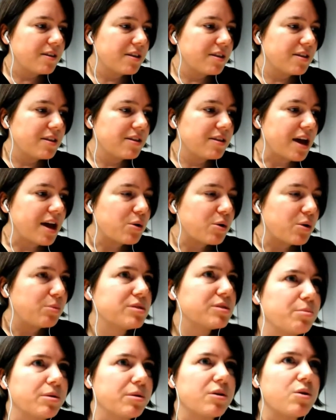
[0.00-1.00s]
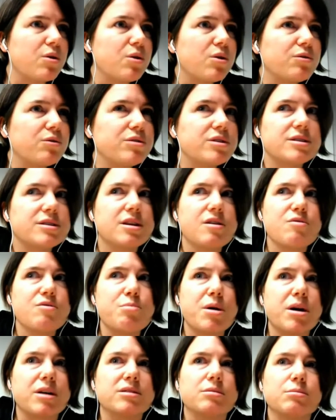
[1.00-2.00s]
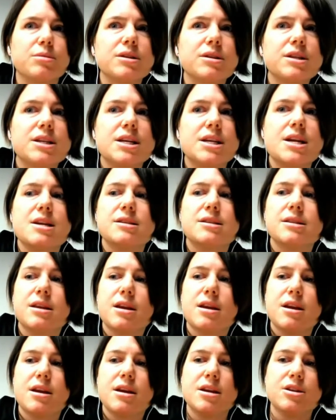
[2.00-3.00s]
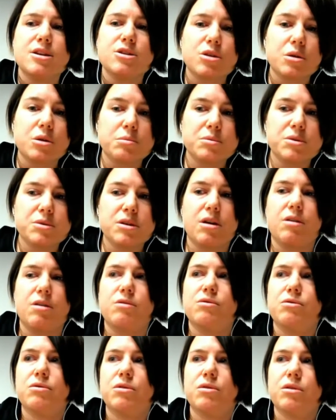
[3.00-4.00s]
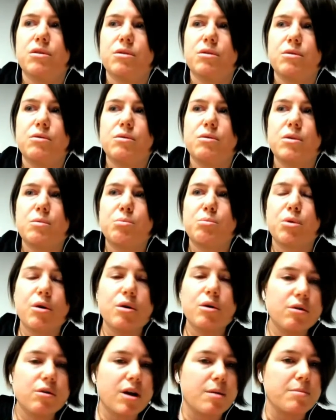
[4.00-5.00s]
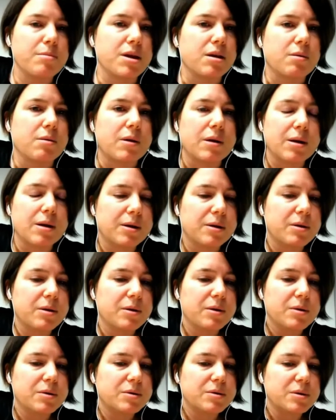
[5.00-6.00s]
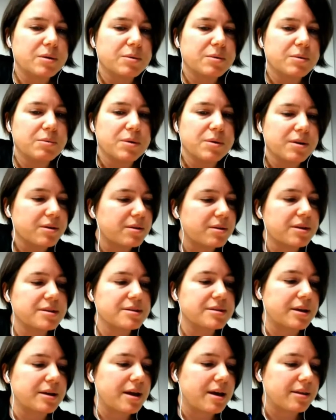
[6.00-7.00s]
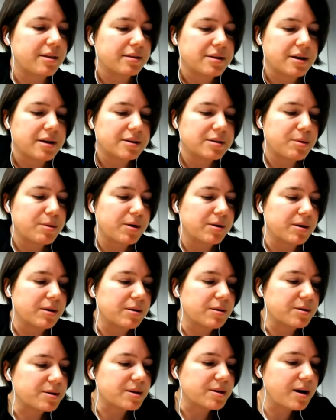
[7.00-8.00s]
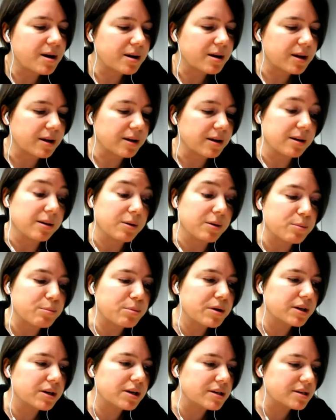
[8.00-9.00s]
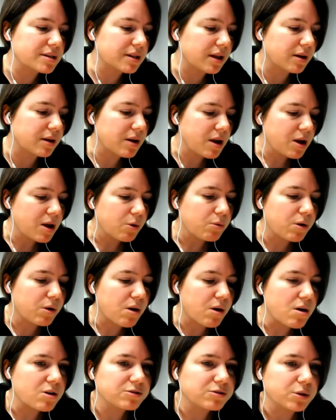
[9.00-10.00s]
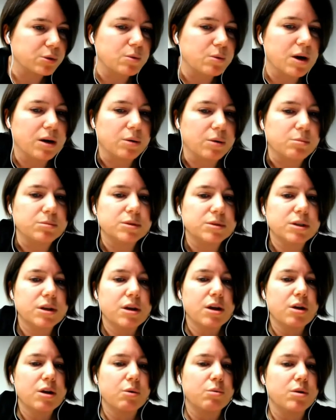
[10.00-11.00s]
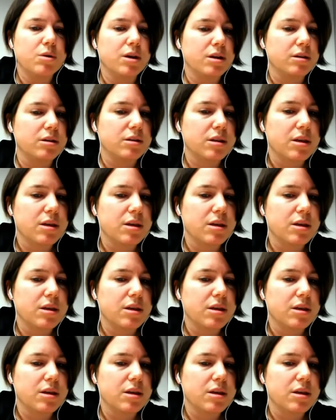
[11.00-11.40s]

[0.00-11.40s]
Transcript: opens up a whole vista of possibilities in terms of programming. One of the things that Kathy talks about in her talk and in her book is that we're overwhelmed with,